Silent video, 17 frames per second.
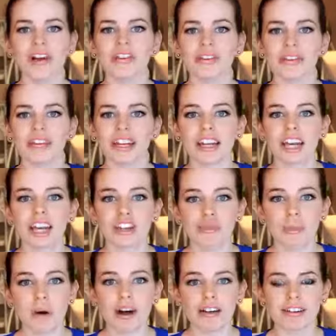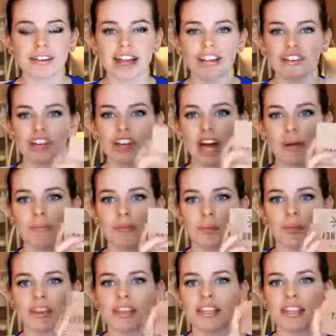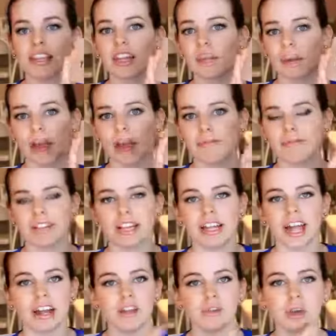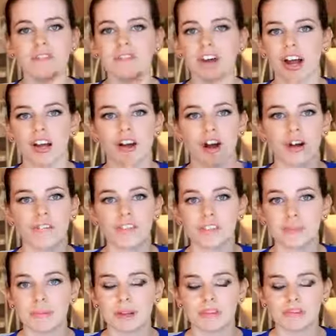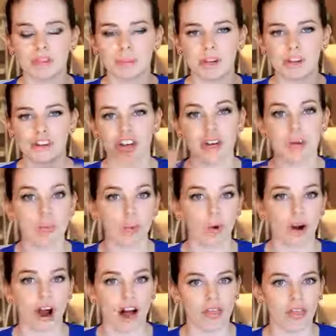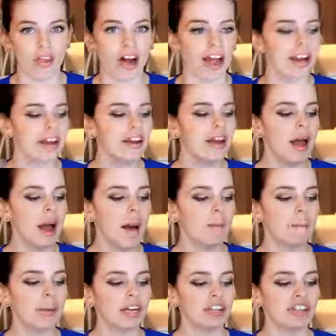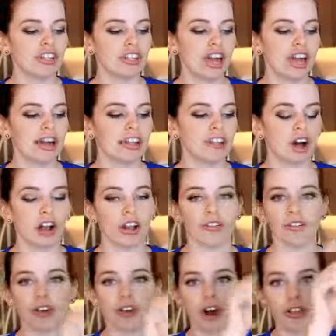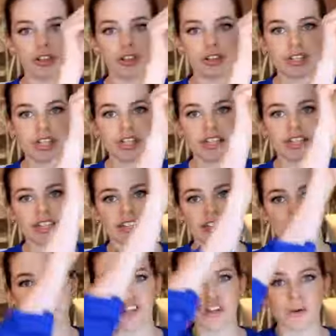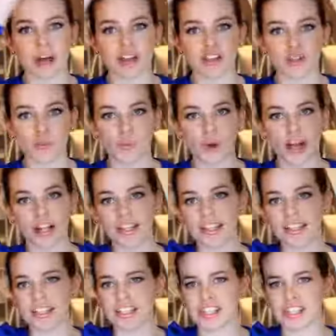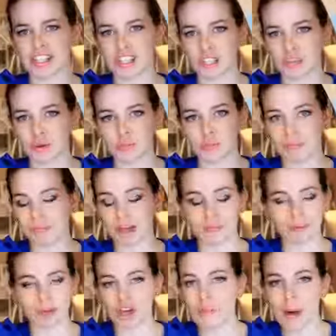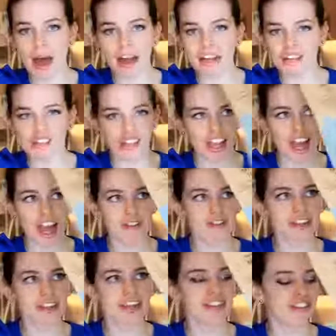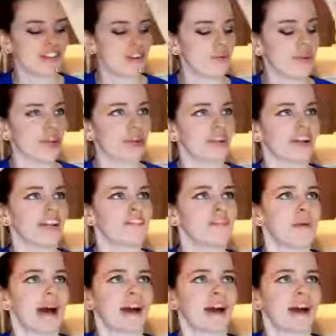So then each box actually comes with this little pamphlet, and you can find all this information and more online. But it just has all of their other teas that they do as well in this cute packaging. Everything is so cute. I love the